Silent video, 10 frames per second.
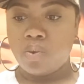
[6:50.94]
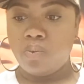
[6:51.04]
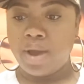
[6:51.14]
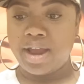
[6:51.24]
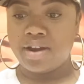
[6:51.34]

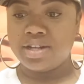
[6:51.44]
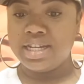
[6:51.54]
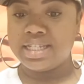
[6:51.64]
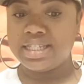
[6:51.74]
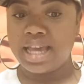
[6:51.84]
where
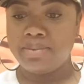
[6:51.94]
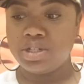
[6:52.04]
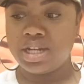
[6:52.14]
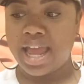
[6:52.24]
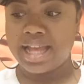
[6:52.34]

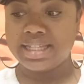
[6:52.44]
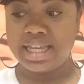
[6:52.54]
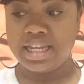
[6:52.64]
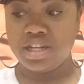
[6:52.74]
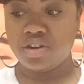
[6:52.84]
deception has
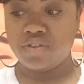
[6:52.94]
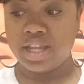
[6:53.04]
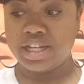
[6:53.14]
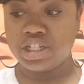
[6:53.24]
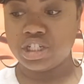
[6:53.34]
ended a
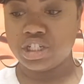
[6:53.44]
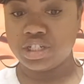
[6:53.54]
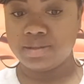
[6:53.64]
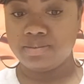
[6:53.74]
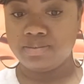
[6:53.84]

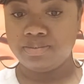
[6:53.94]
relationship.